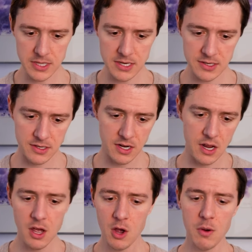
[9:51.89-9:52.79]
This,
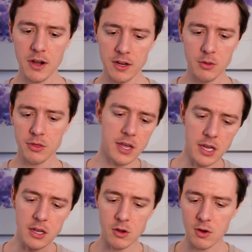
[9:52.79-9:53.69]
uh, what do you
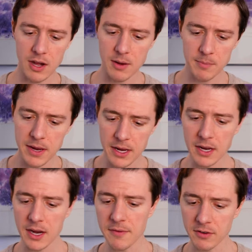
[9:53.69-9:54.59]
think? Who can it be?
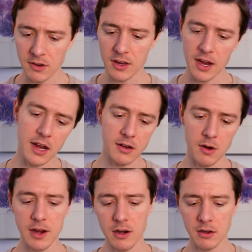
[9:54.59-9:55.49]
Even to the ink,
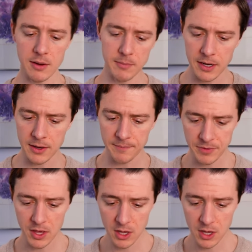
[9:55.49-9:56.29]
now here, let me.